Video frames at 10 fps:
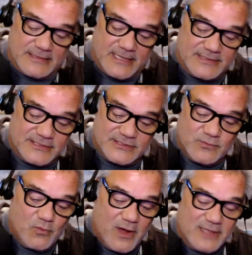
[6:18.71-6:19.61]
And just
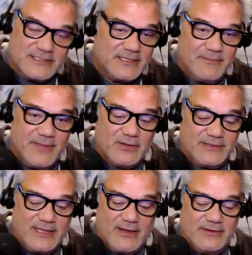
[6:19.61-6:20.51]
watching the
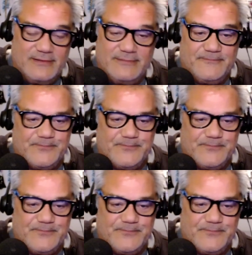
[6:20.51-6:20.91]
meltdown